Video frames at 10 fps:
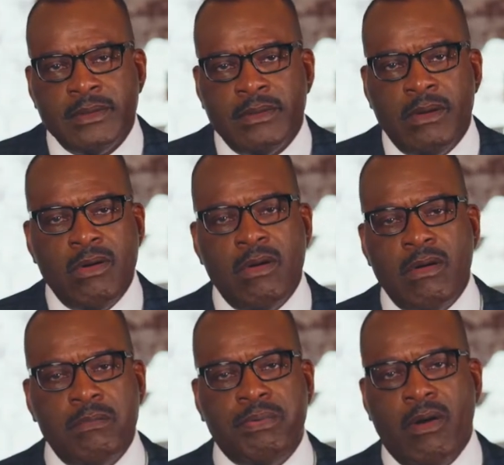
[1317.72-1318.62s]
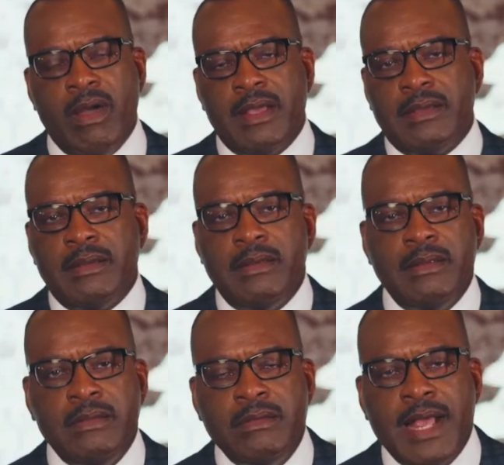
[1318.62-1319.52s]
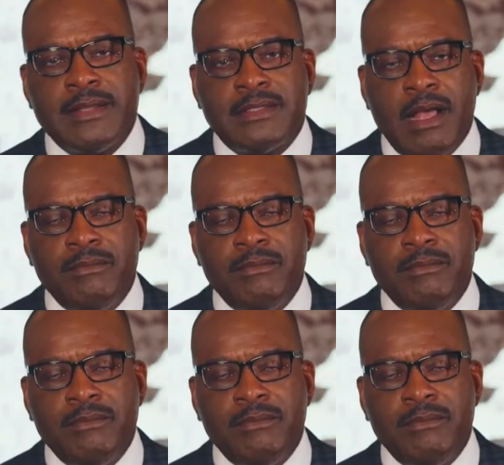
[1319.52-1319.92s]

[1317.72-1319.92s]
oh, boy, you got some